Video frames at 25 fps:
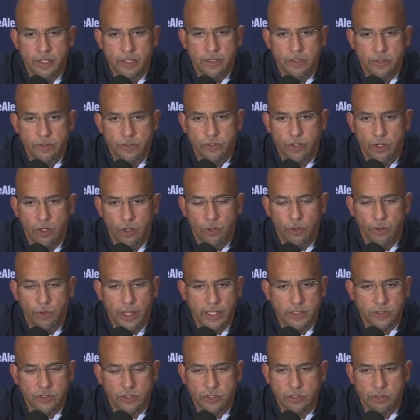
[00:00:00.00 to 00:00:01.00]
So
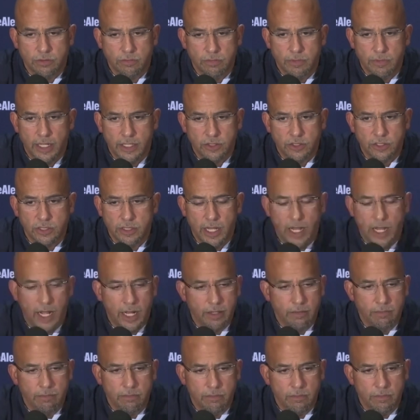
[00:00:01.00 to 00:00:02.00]
that's
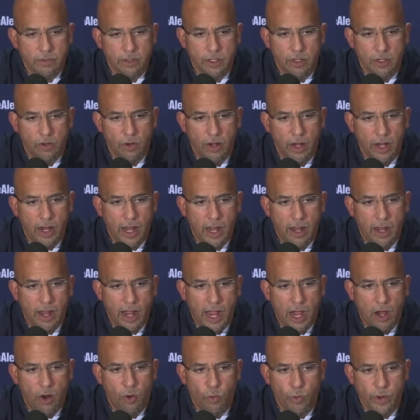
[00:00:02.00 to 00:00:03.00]
not, you know,
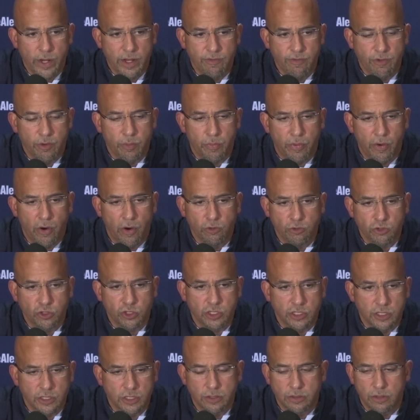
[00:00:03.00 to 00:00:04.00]
how we've
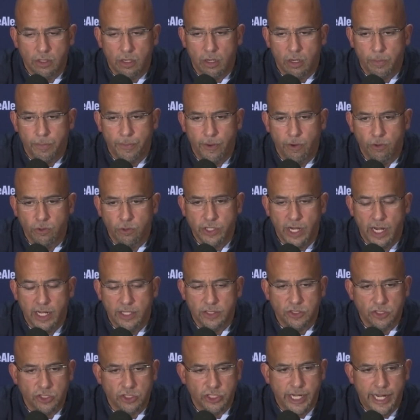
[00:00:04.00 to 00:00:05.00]
approached it. Our approach
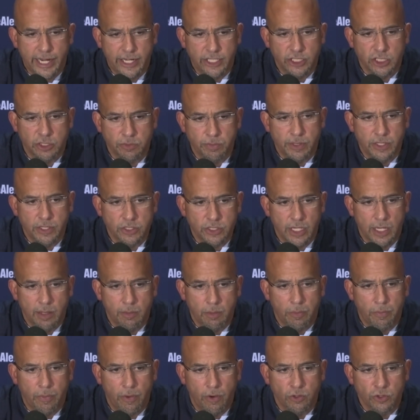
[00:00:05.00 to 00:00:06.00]
hasn't changed. It's been the same
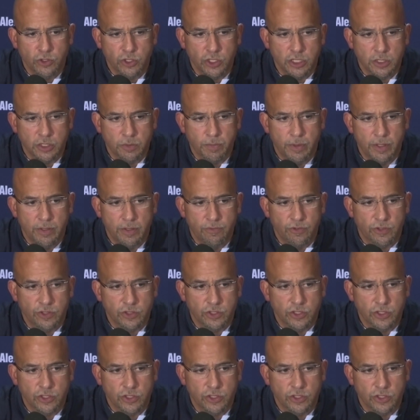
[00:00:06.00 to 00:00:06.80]
approach it's been for